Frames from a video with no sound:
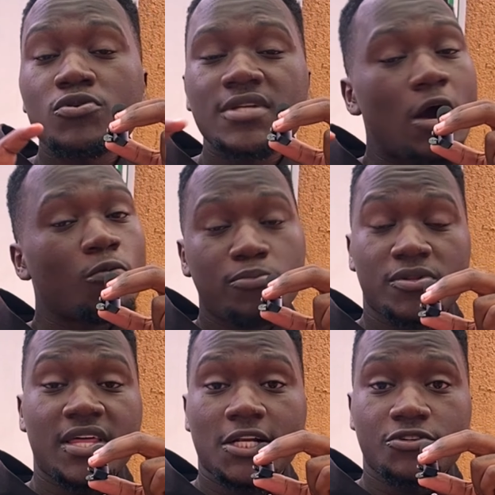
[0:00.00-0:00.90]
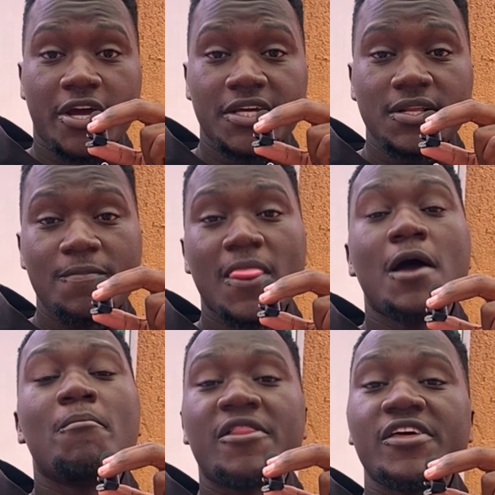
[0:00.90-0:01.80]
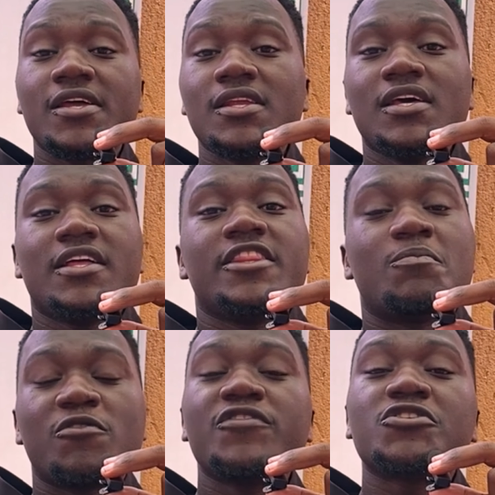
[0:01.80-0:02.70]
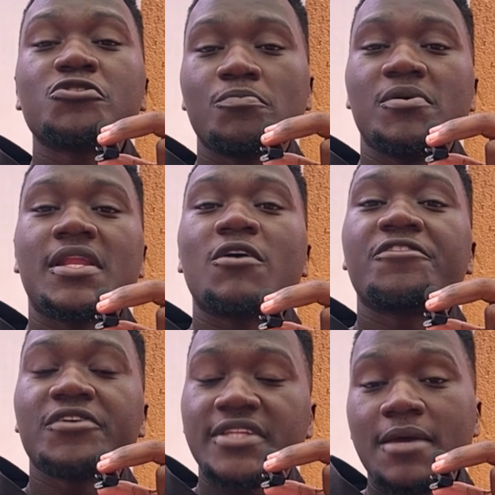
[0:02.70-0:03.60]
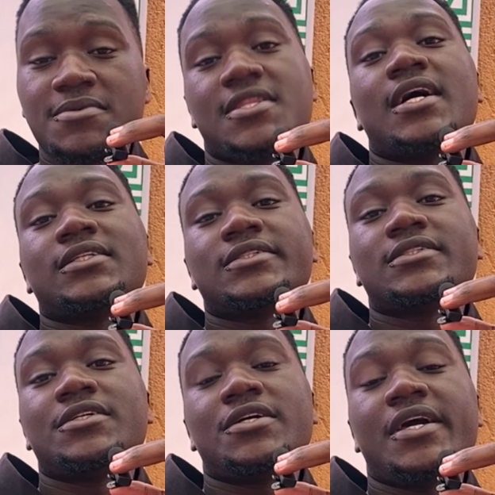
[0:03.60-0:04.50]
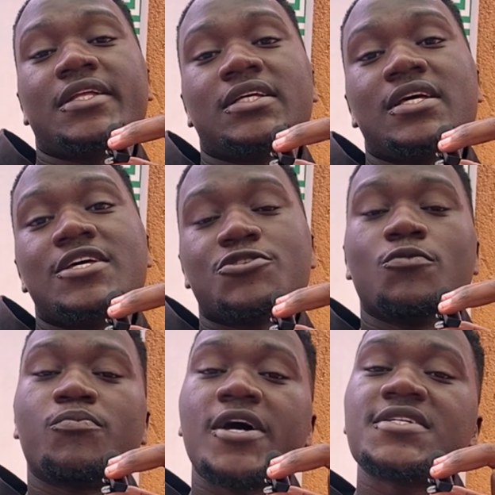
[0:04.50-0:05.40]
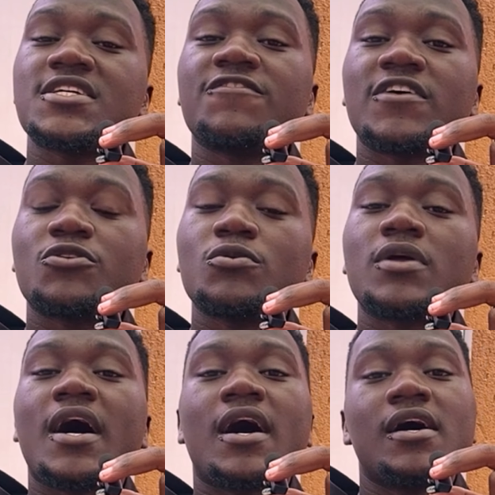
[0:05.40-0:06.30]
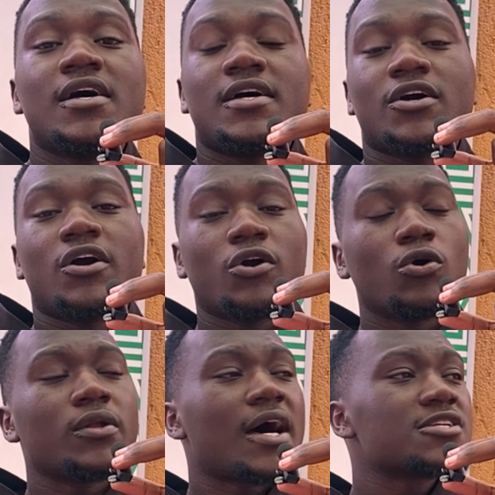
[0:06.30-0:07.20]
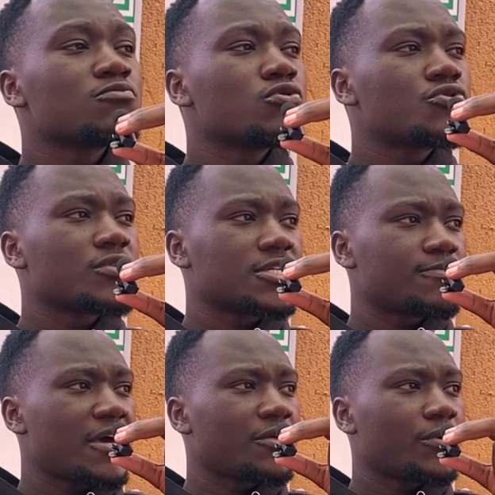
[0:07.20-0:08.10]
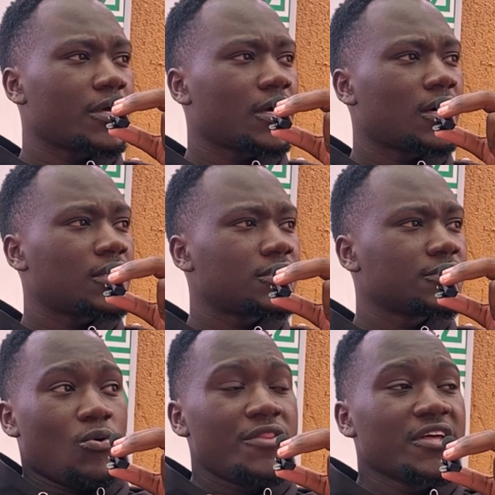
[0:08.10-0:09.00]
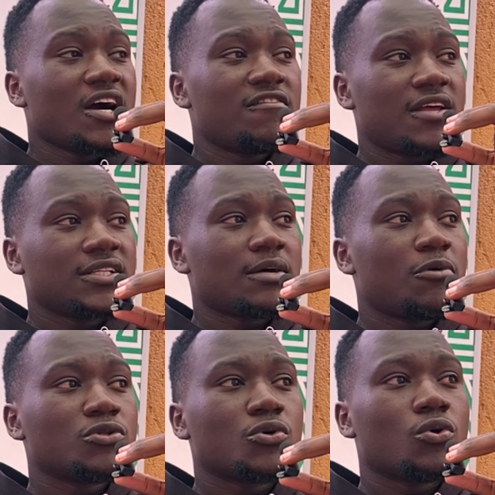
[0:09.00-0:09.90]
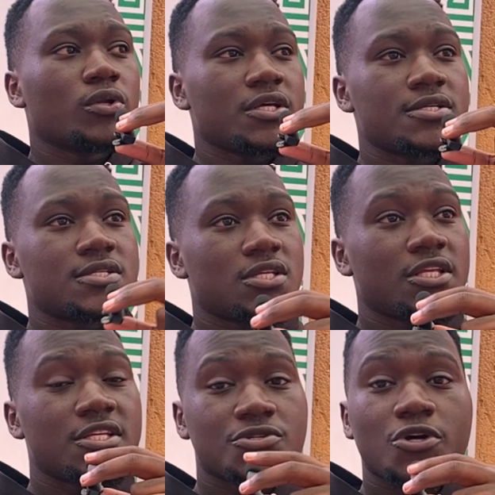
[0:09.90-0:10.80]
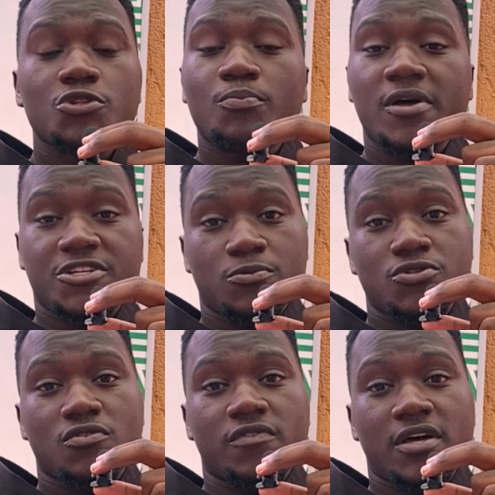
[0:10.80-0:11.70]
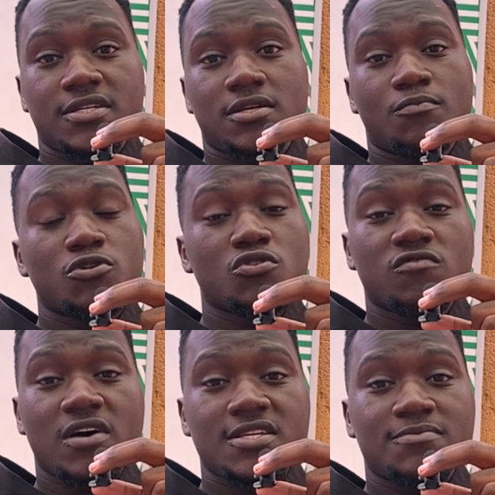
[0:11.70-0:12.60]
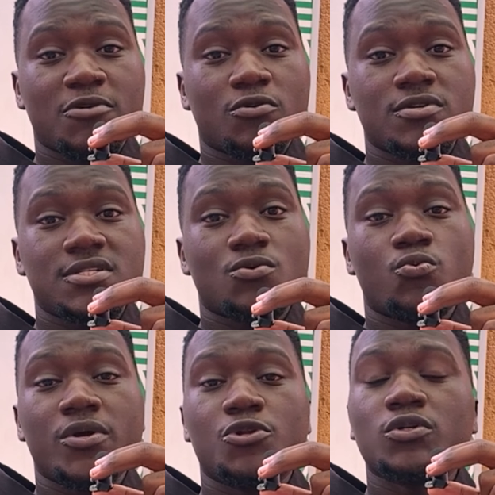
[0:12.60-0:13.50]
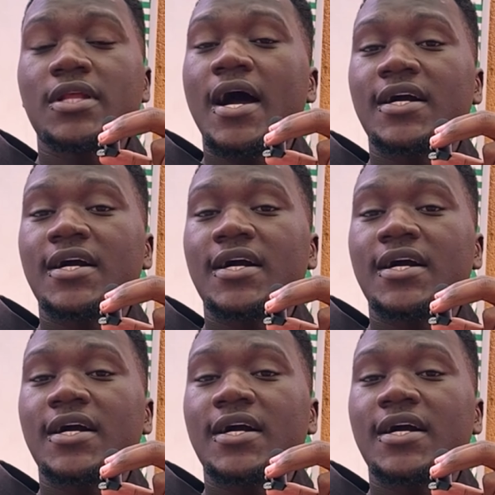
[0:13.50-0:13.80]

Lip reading: loss, I'll put that, right? But then the profit should be now 3 times that, you get. So price, if at all, gold has mood swings, by the way, and one thing I've learned about gold is it is going to punish most of us because we don't